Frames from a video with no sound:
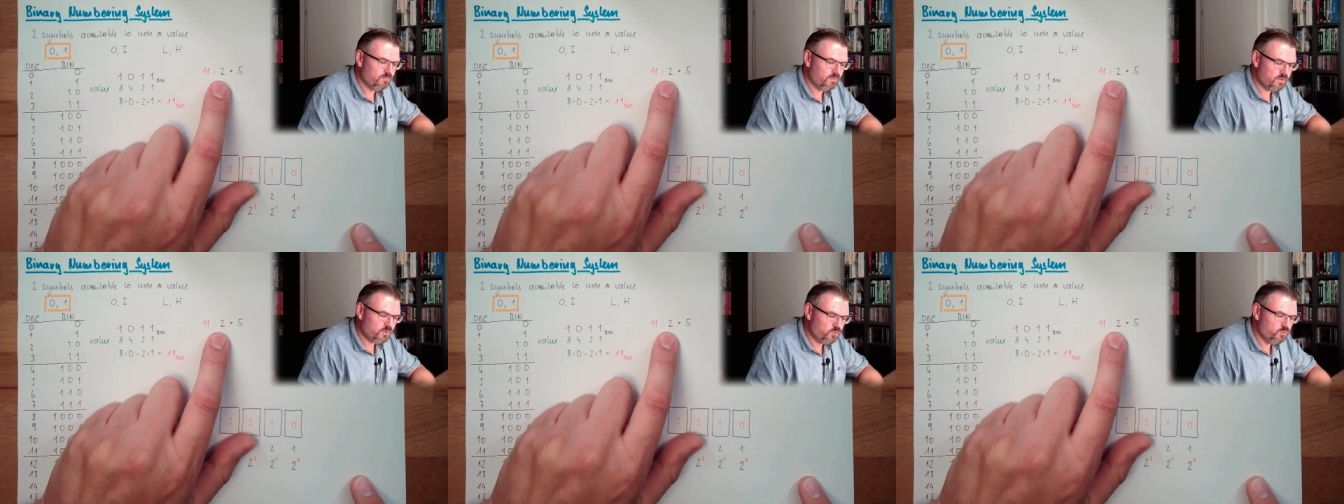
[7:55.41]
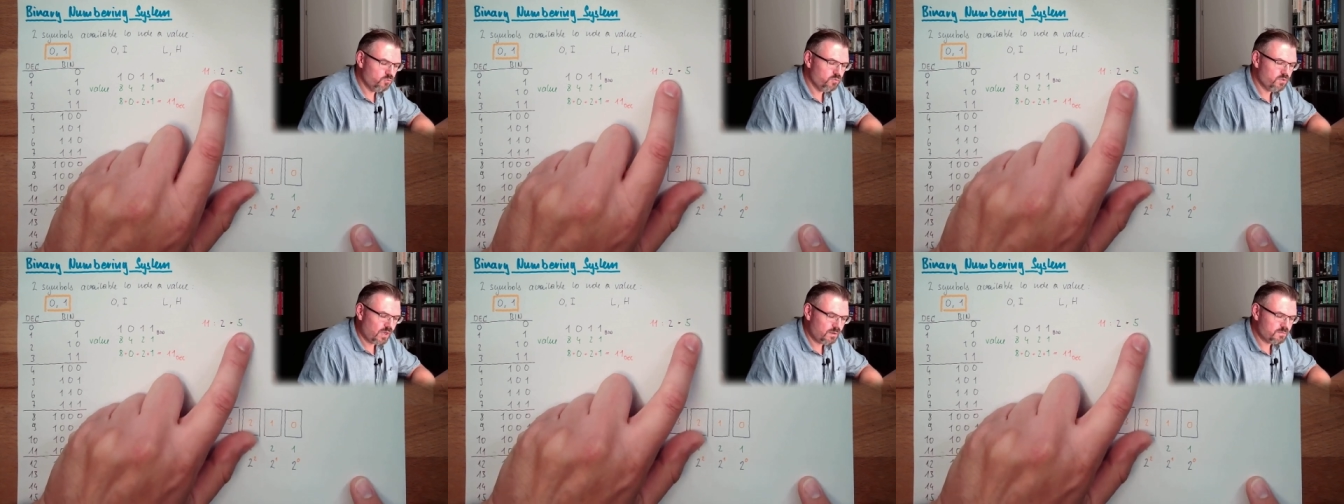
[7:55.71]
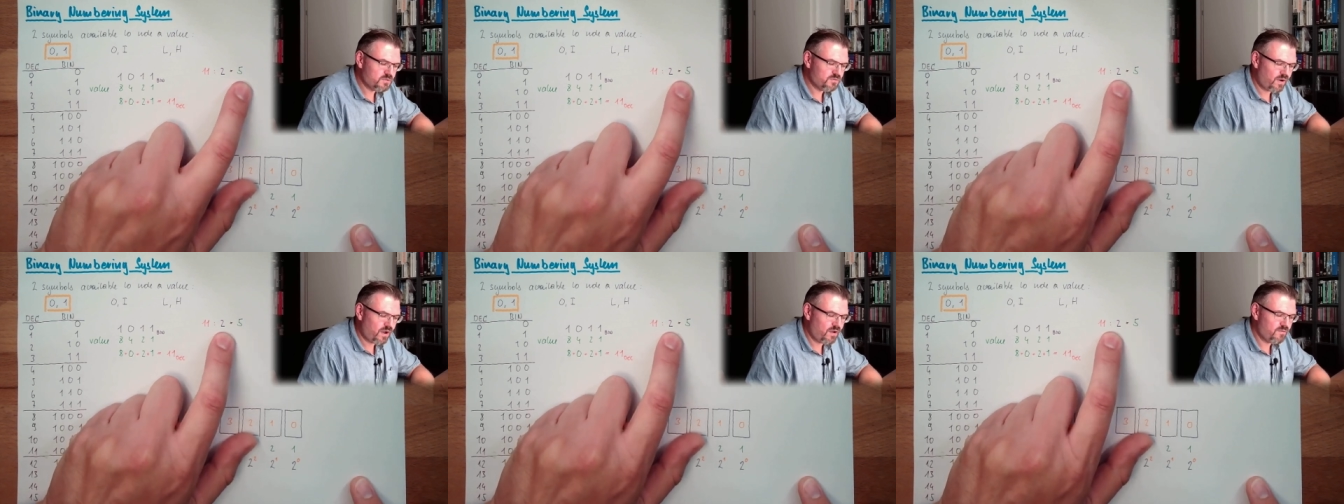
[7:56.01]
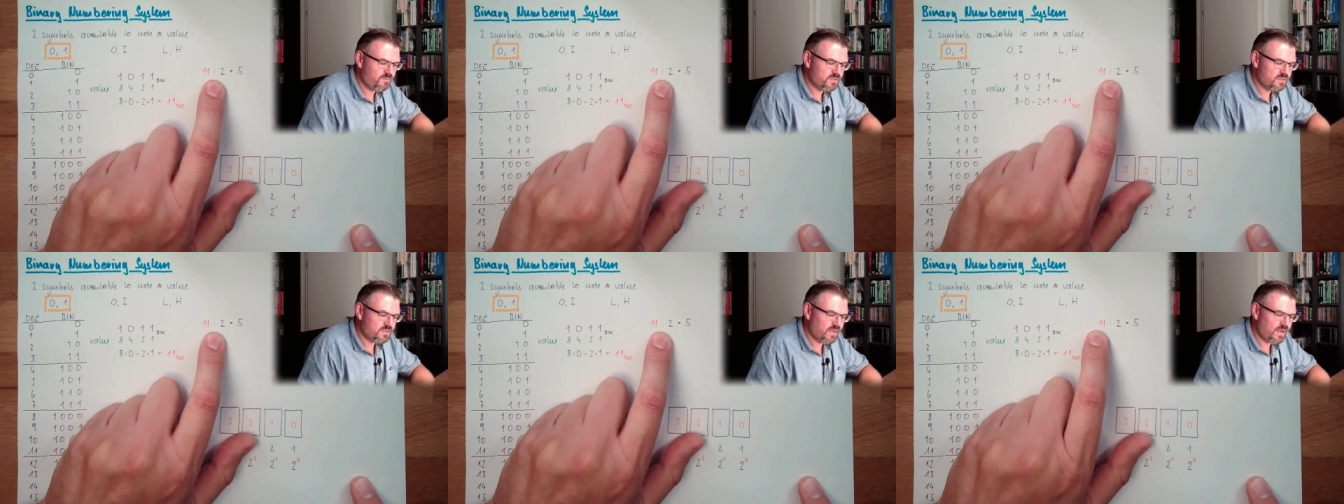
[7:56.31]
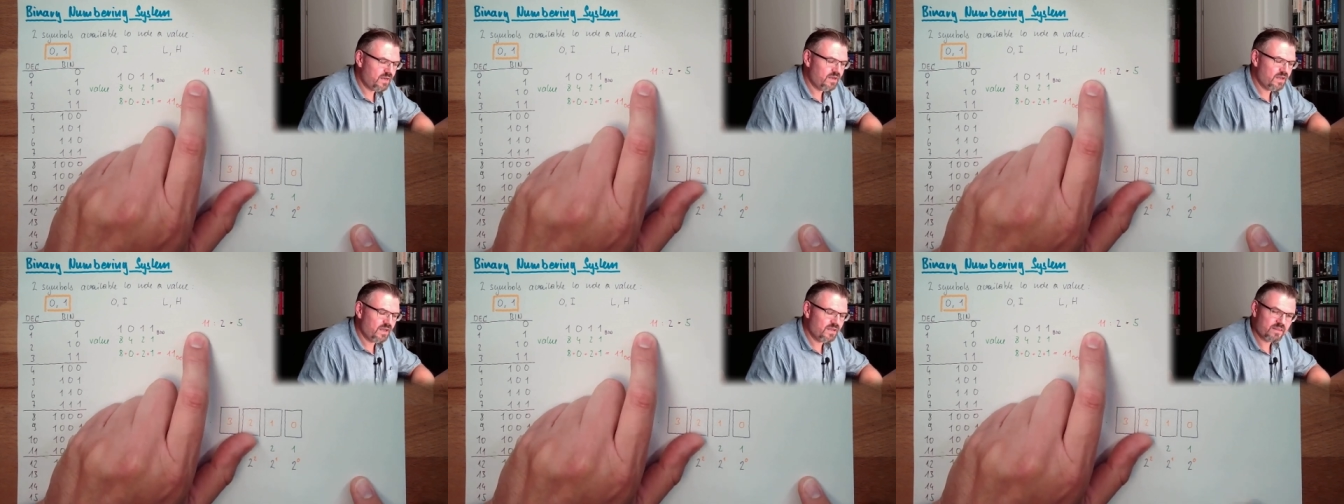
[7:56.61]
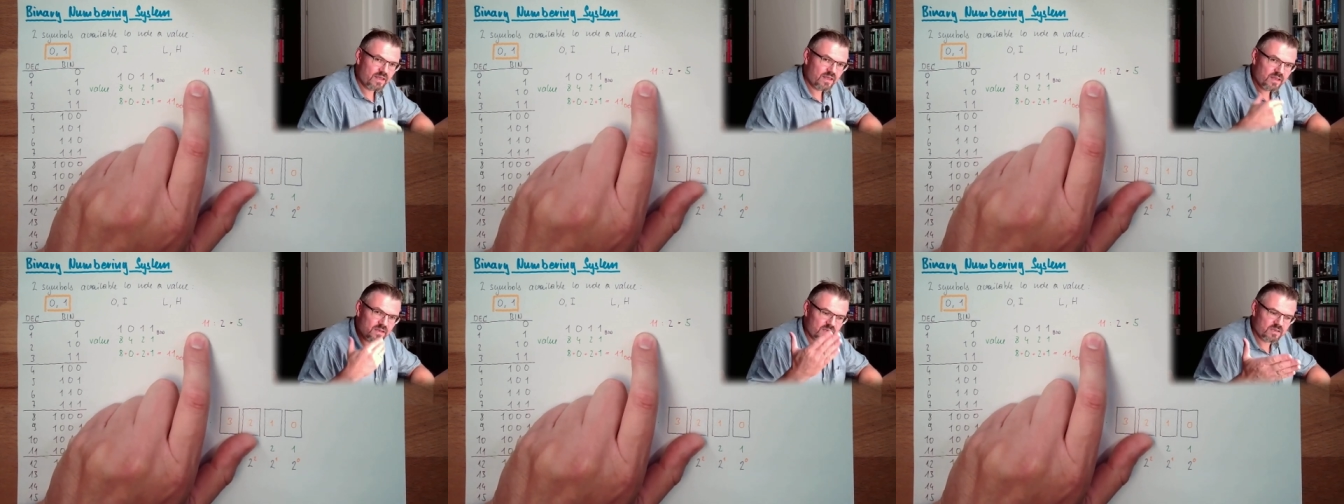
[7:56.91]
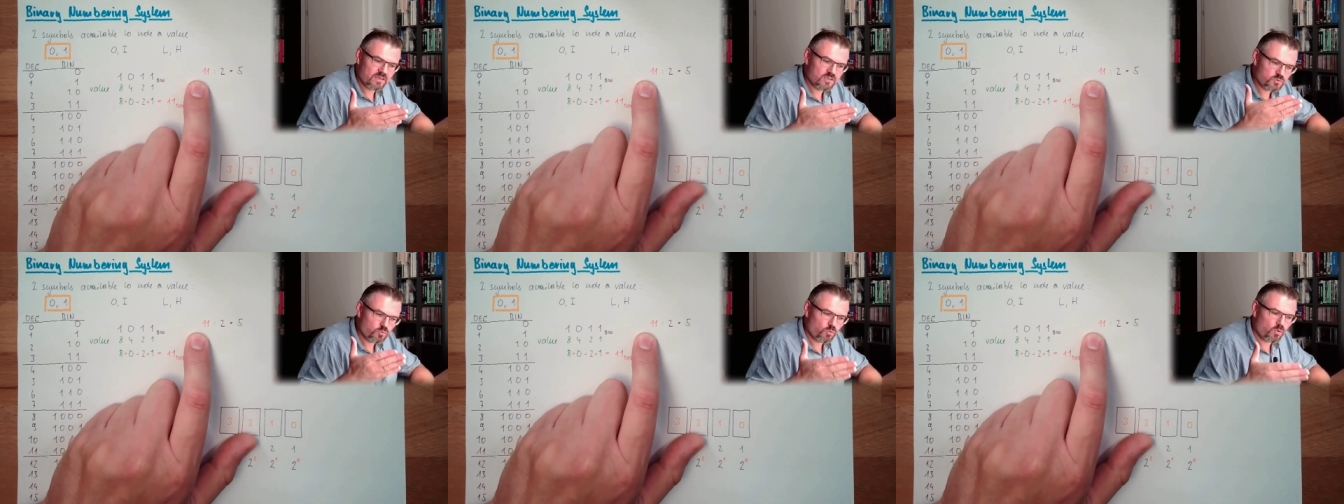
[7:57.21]
With 2 times 5 is 10 and then
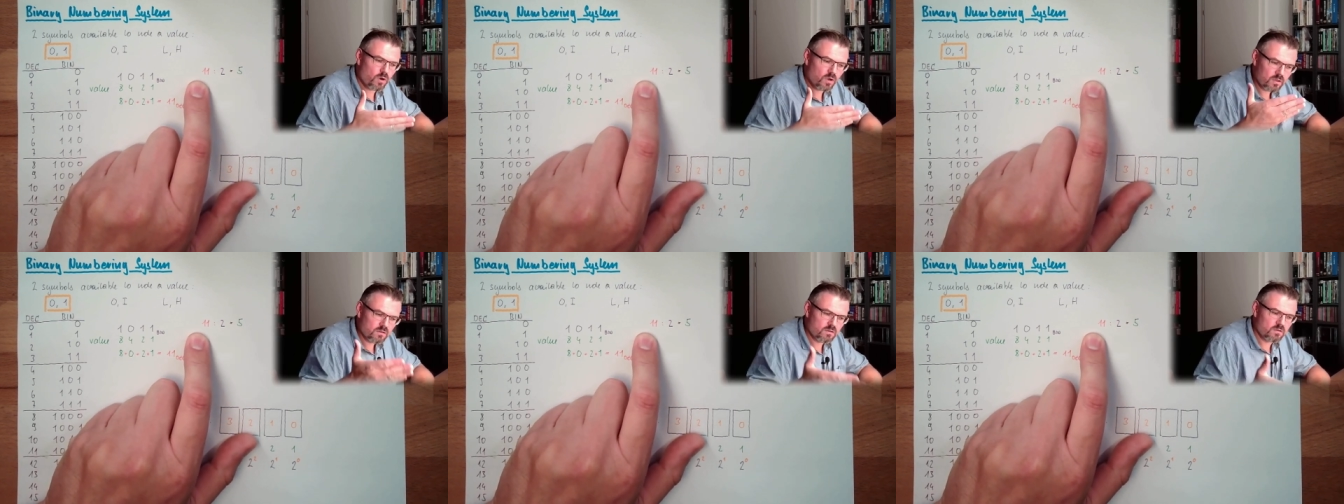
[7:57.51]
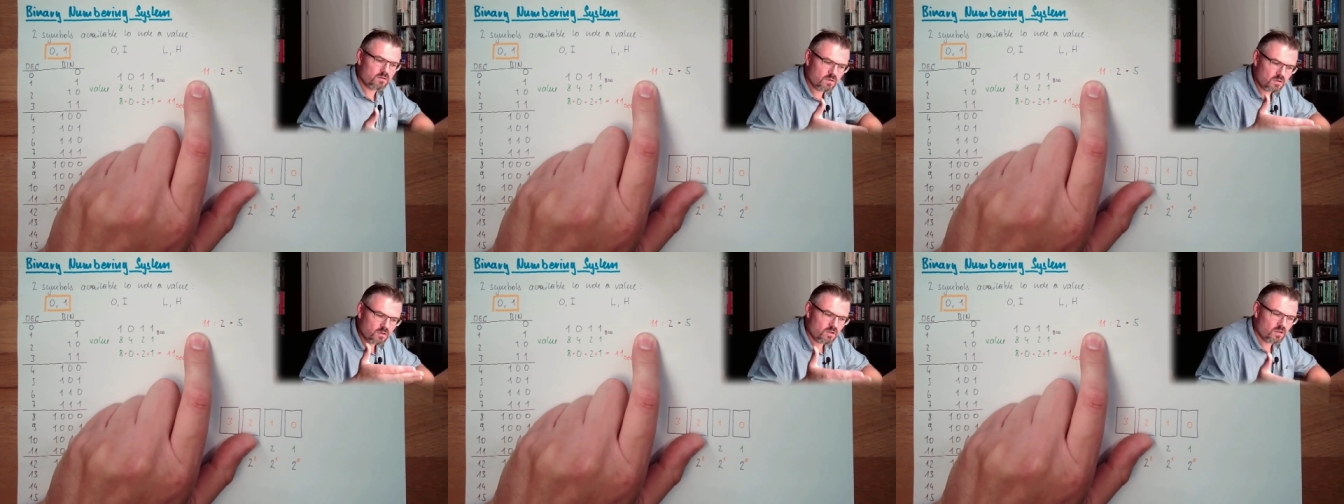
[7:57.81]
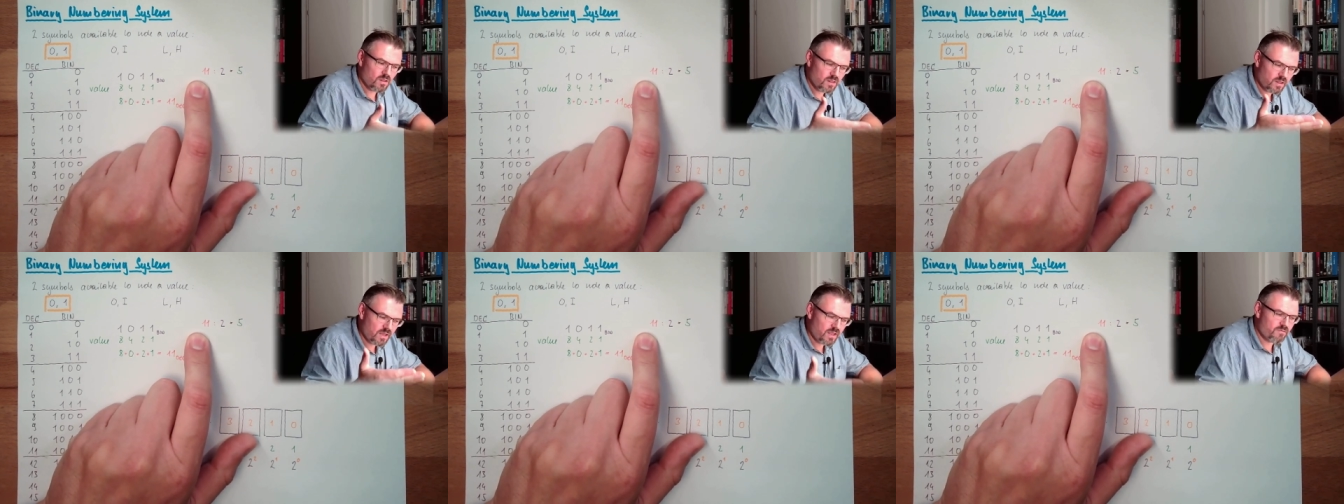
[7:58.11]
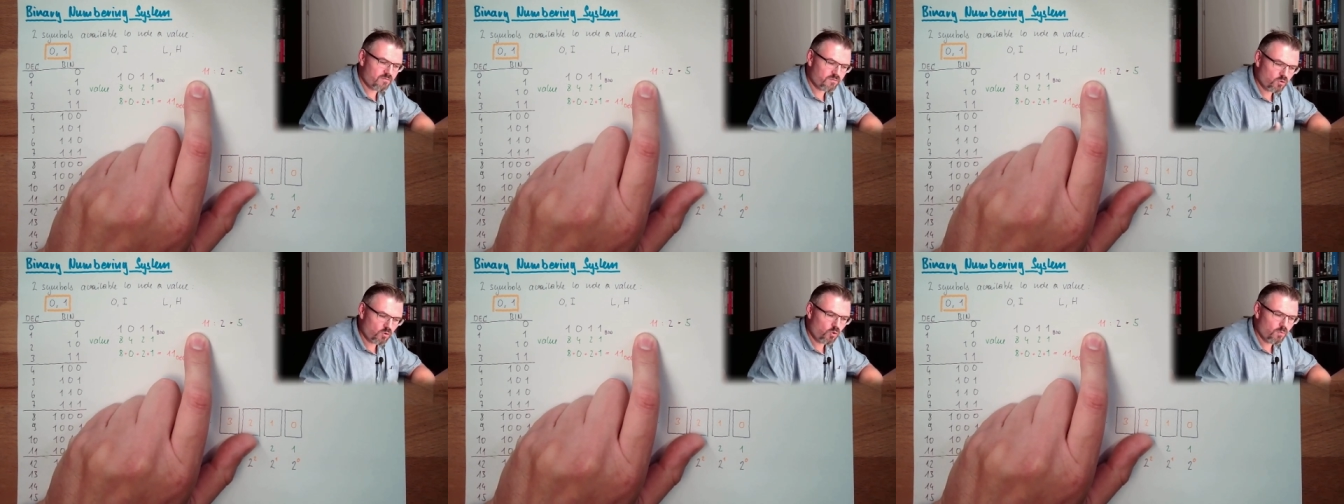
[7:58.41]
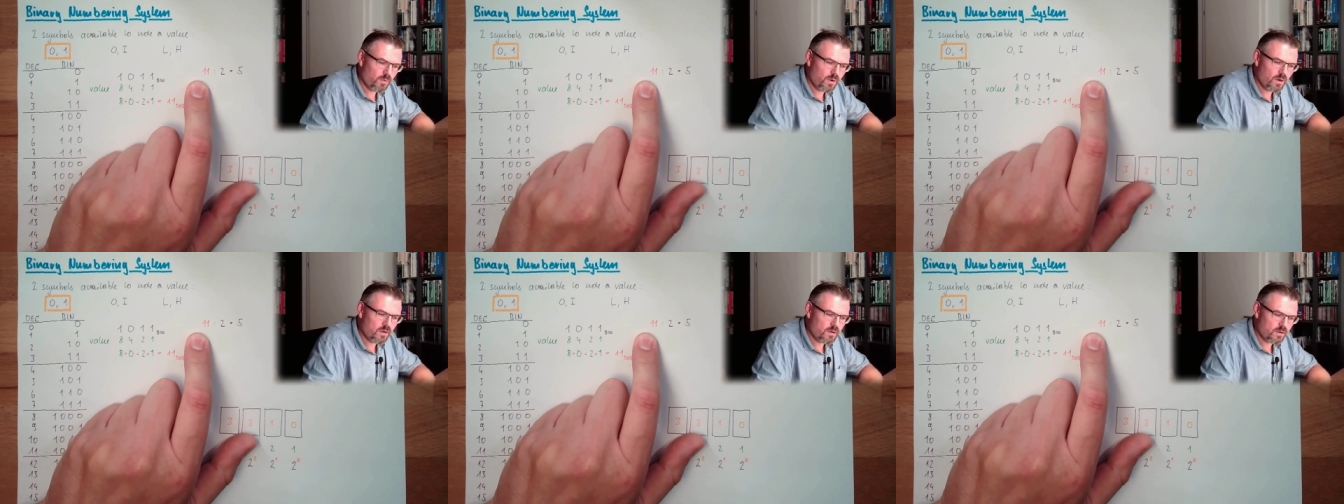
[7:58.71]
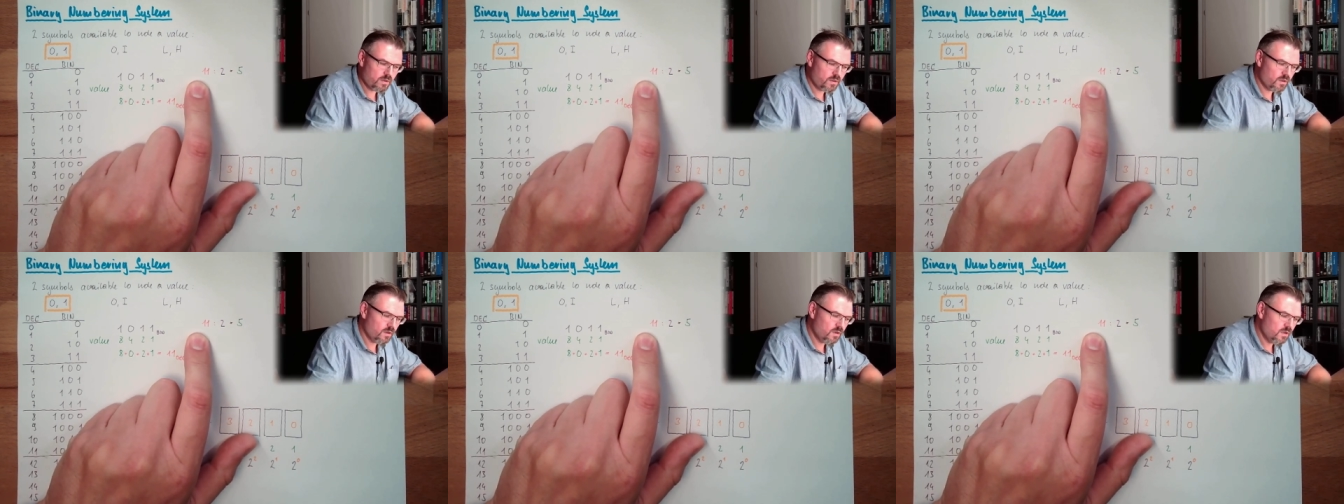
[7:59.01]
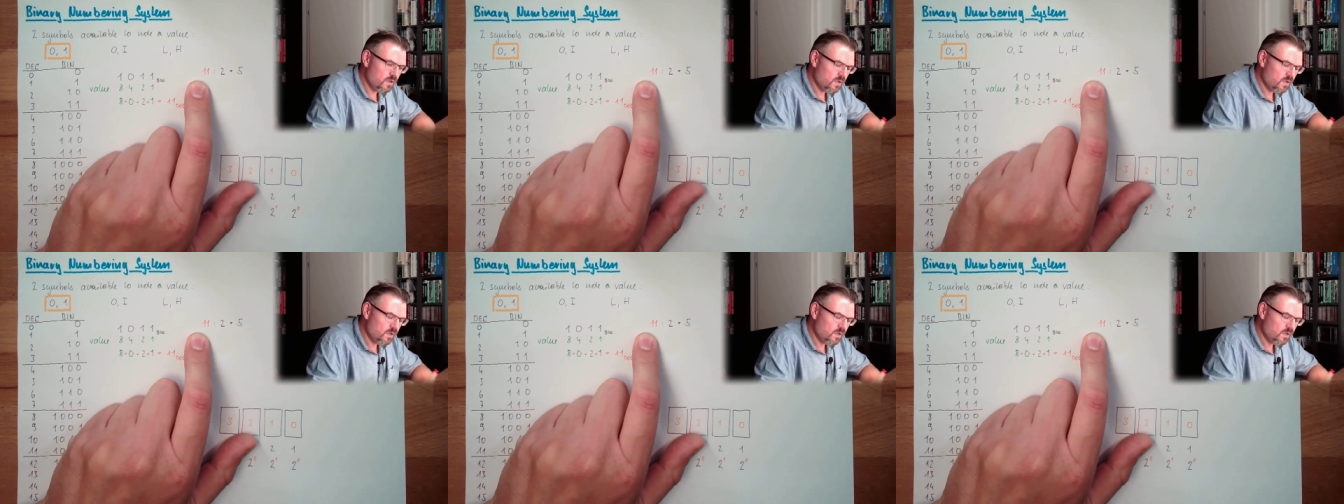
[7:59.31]
there's 1 left over. Yeah?